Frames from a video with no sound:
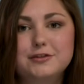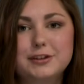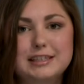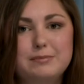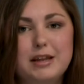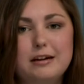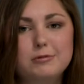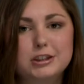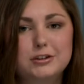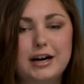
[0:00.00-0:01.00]
to explain
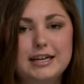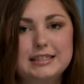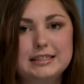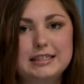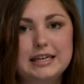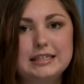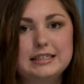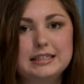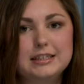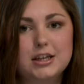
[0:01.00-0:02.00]
what psoriasis
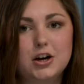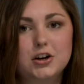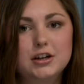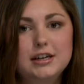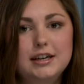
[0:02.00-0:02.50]
is and so